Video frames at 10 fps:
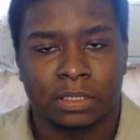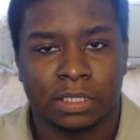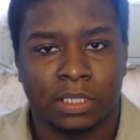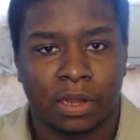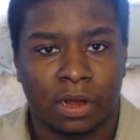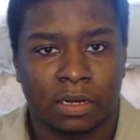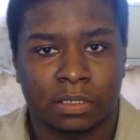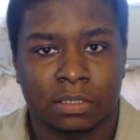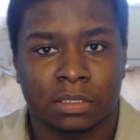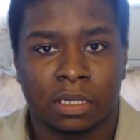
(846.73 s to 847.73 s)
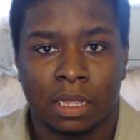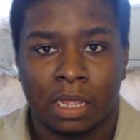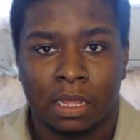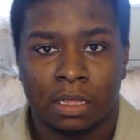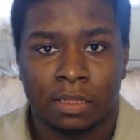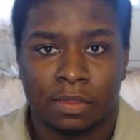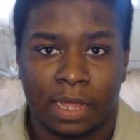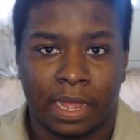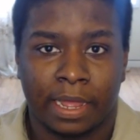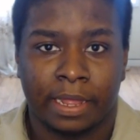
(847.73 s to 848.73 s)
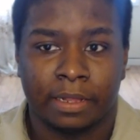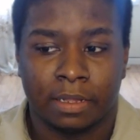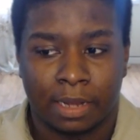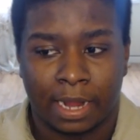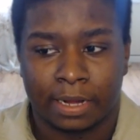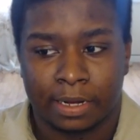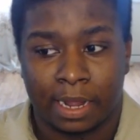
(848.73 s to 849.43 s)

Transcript: is sixty hertz, then you lock it.